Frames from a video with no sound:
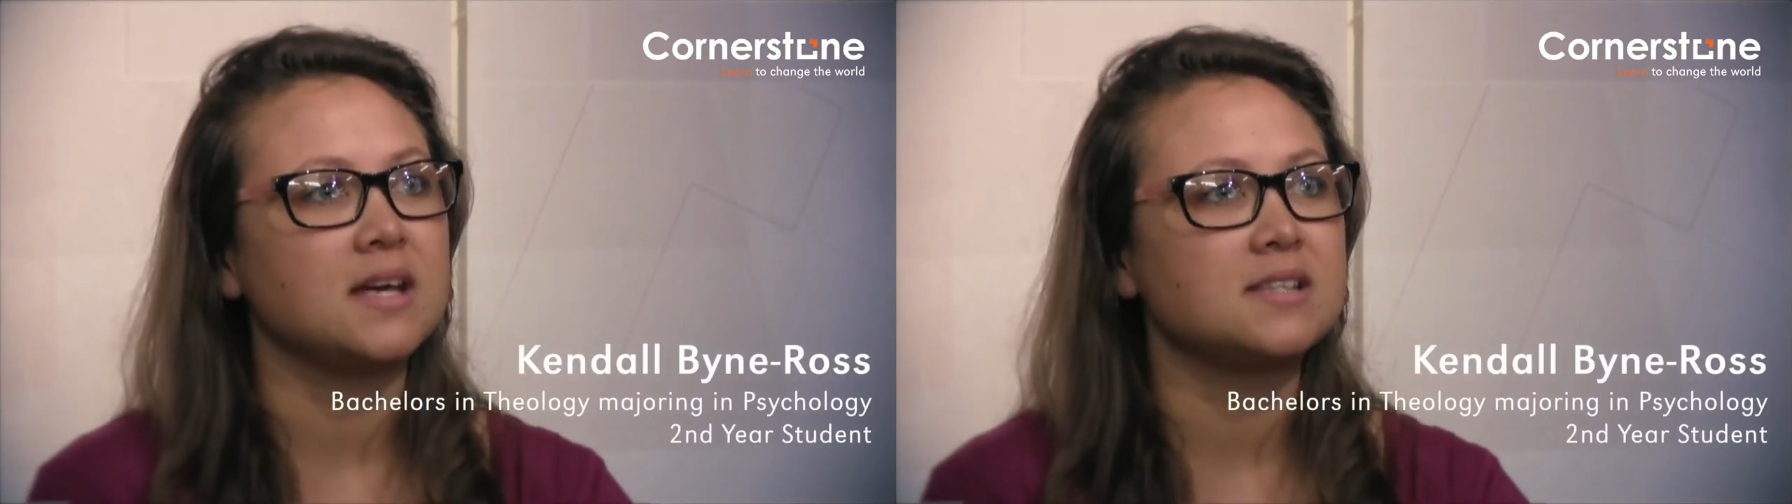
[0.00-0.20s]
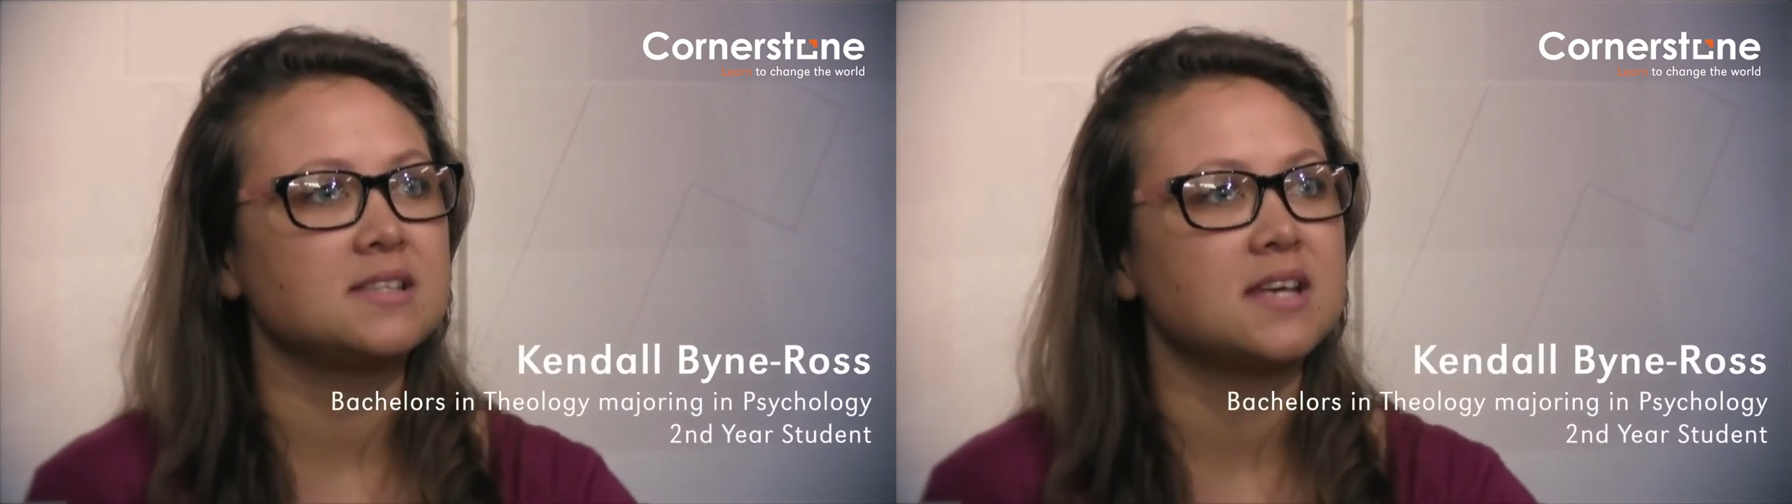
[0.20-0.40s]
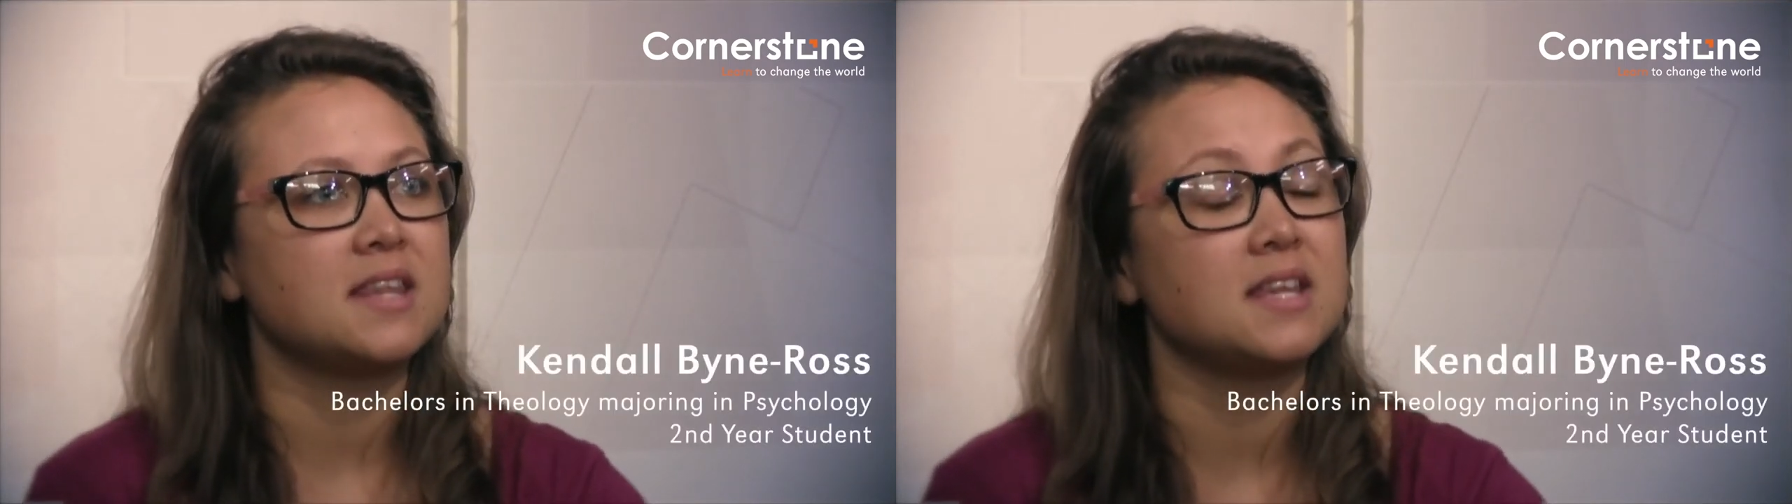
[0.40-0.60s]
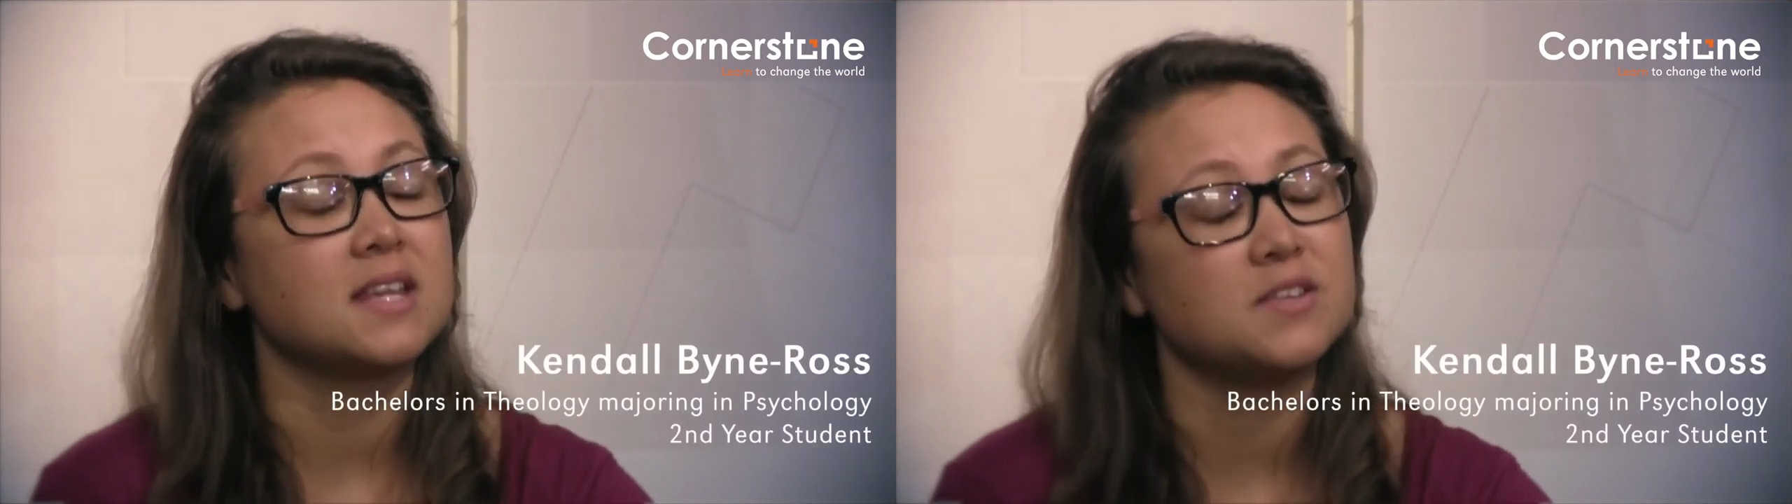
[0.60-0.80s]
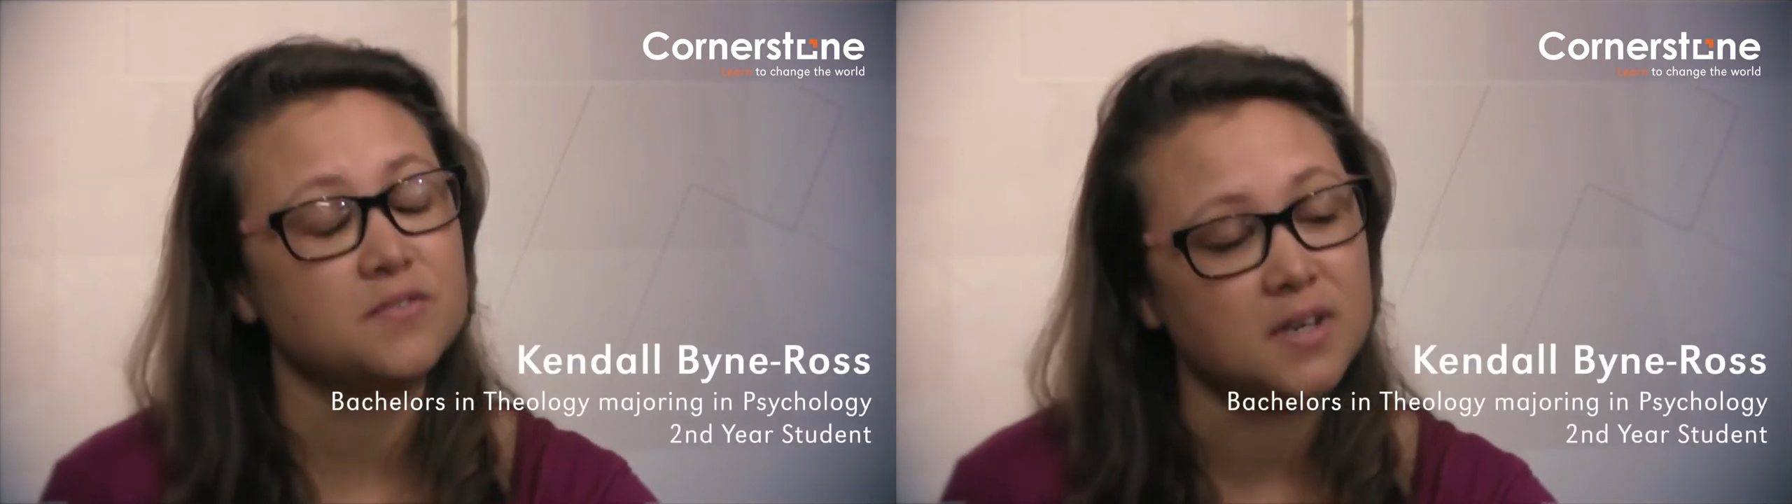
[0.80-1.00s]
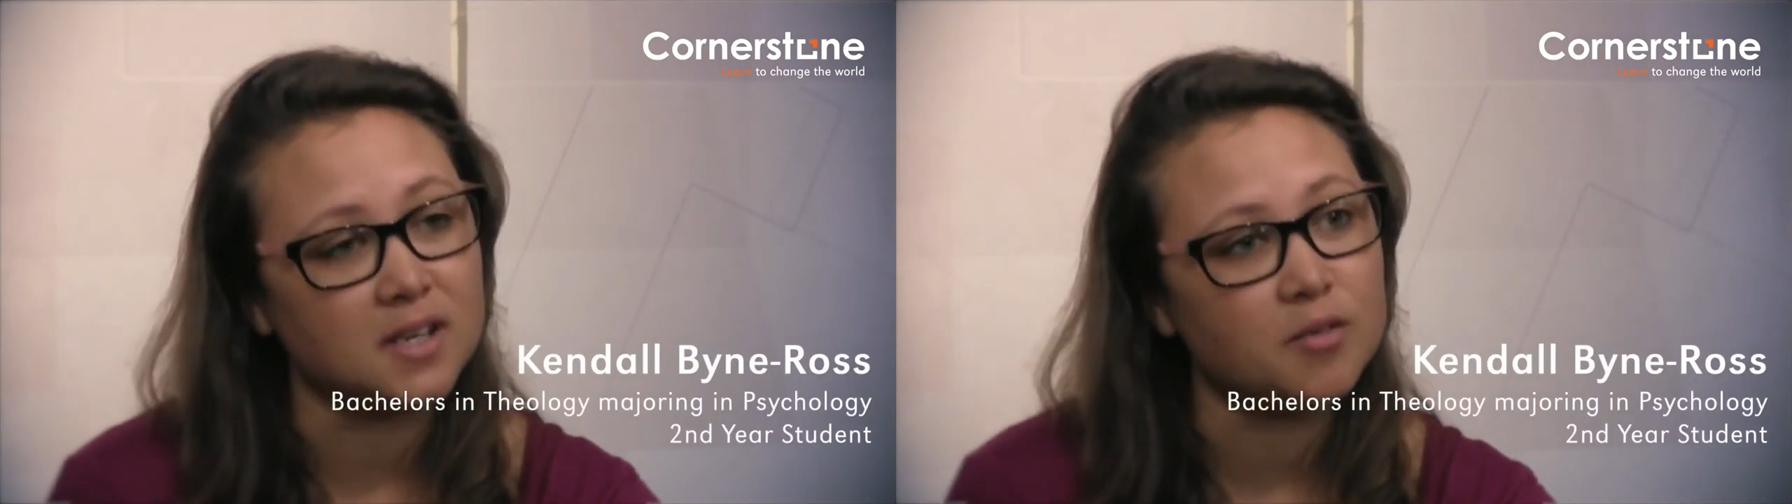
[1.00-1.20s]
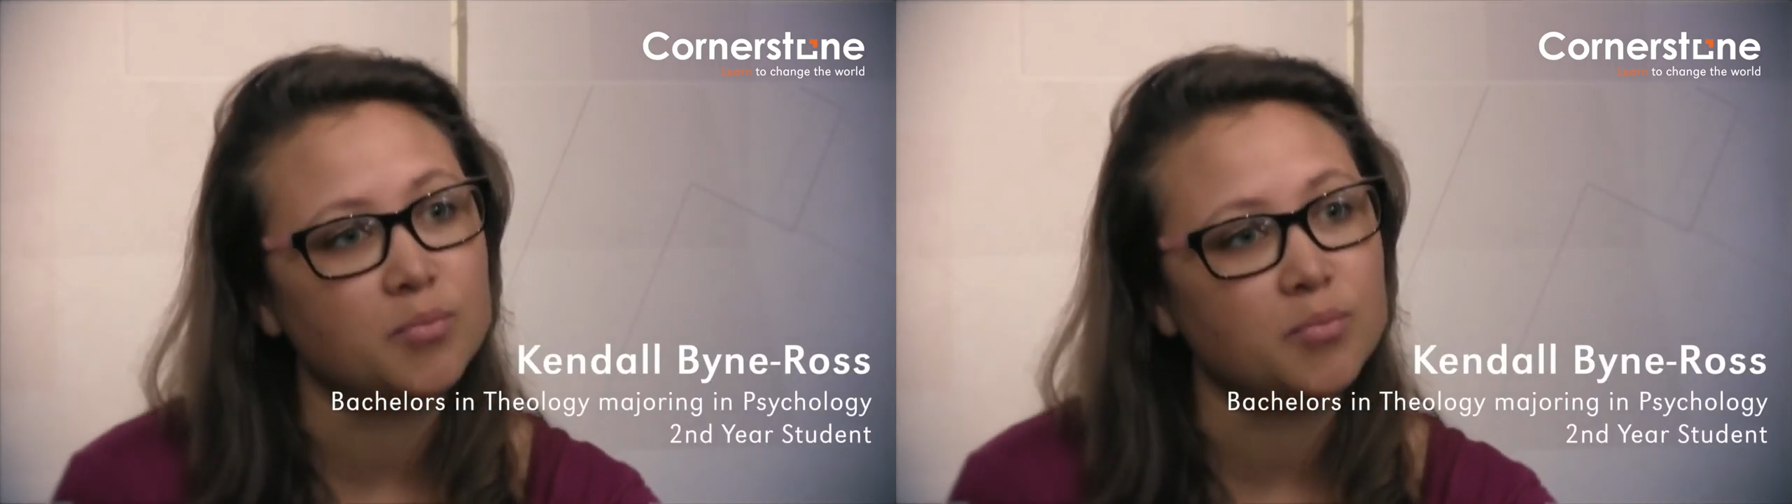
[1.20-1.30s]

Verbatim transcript: that's, I think that's very